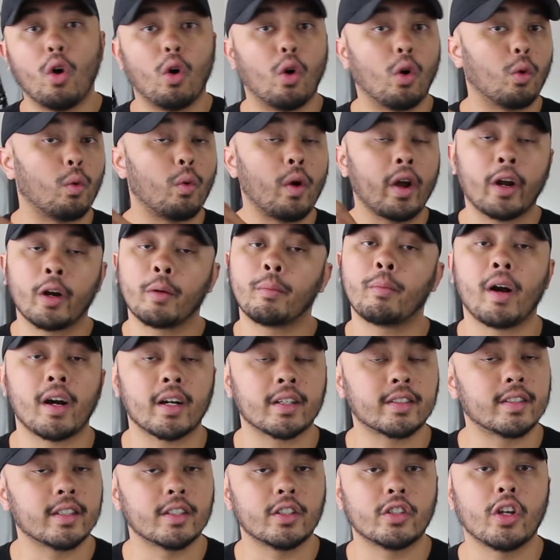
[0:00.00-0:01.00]
or
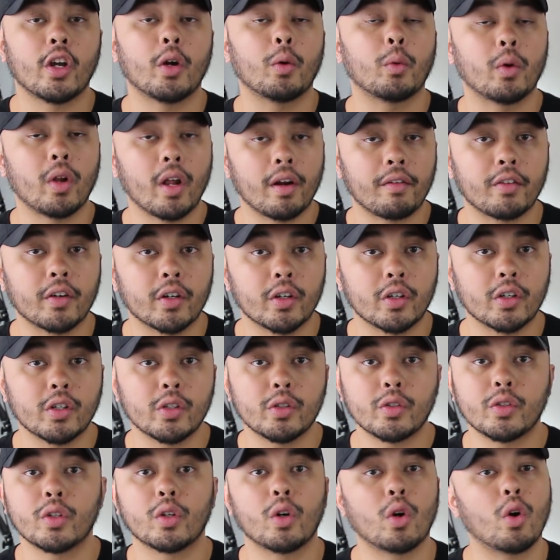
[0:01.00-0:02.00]
Rekordbox D J or whatever you're
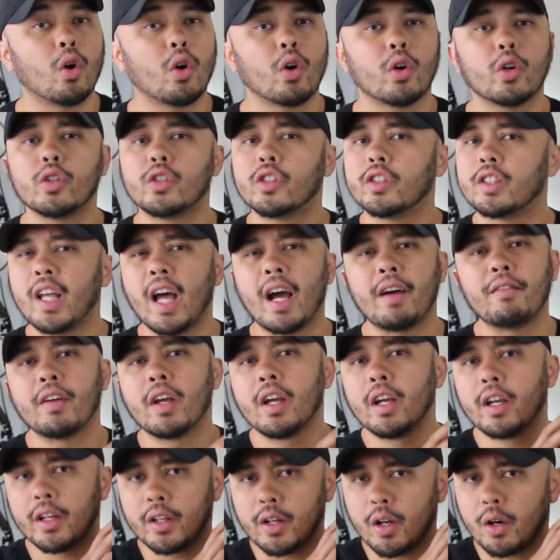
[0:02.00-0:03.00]
using, or you just
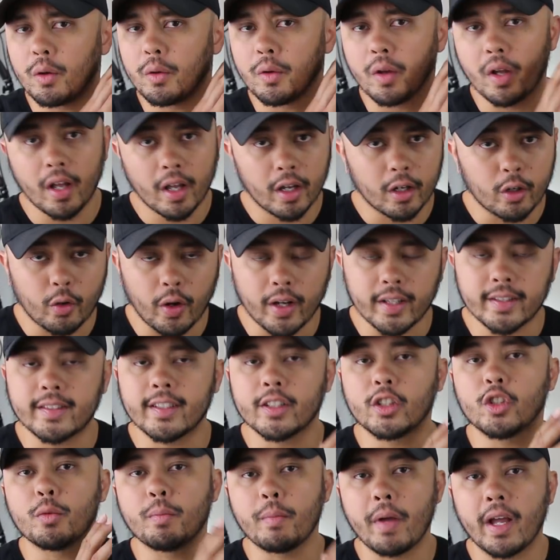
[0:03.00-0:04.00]
have, you know, crates
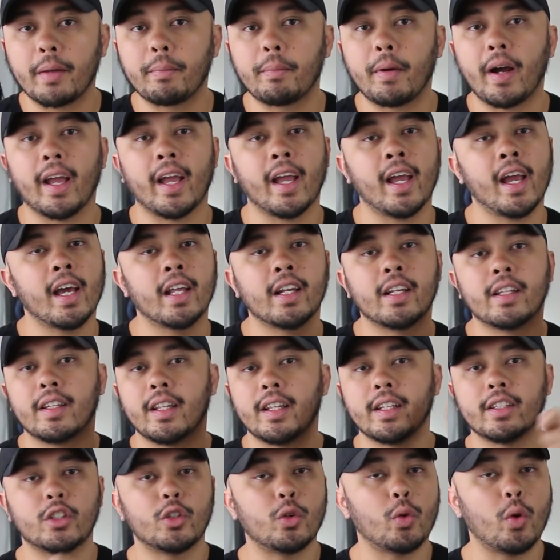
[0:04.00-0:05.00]
that you make by hand and
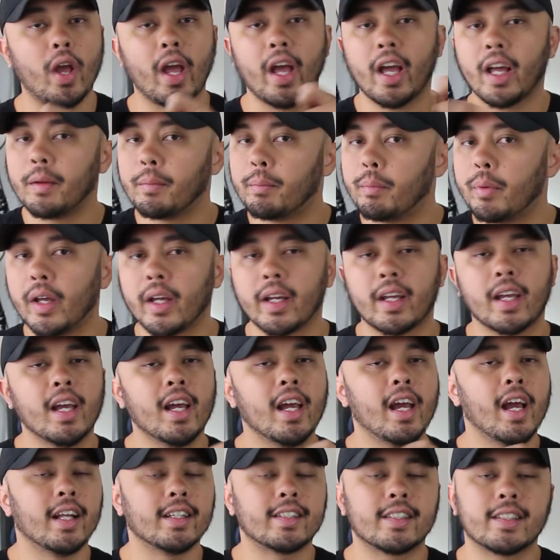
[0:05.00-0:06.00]
then you hand pick
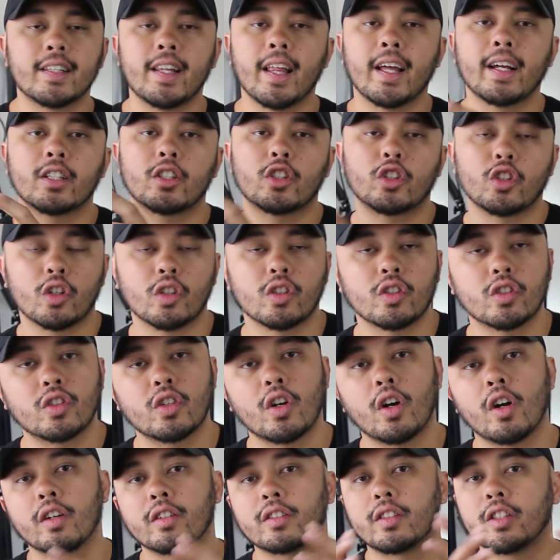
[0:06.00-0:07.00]
and select certain
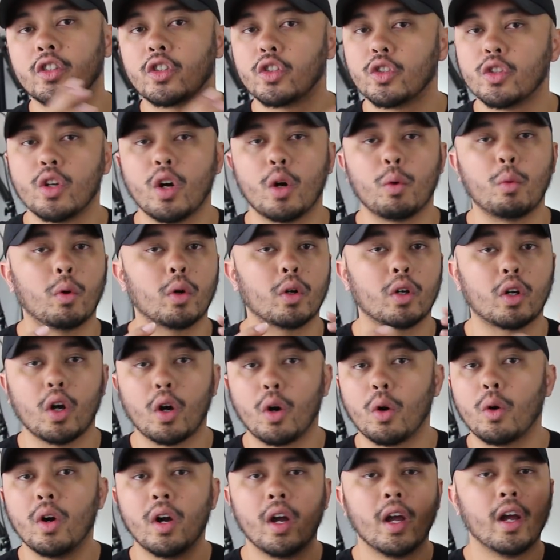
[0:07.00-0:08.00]
songs that you know will
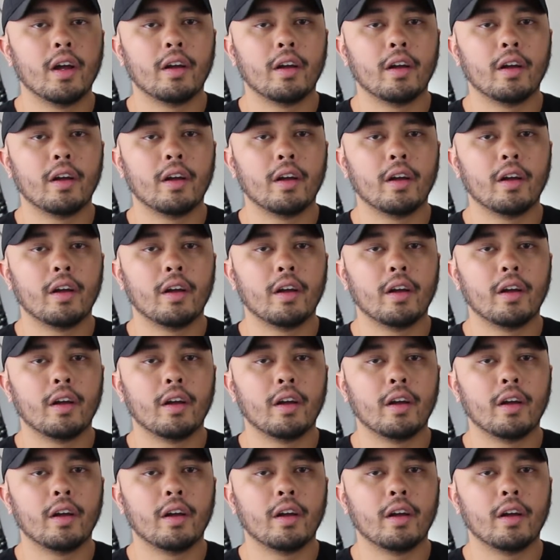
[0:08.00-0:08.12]
go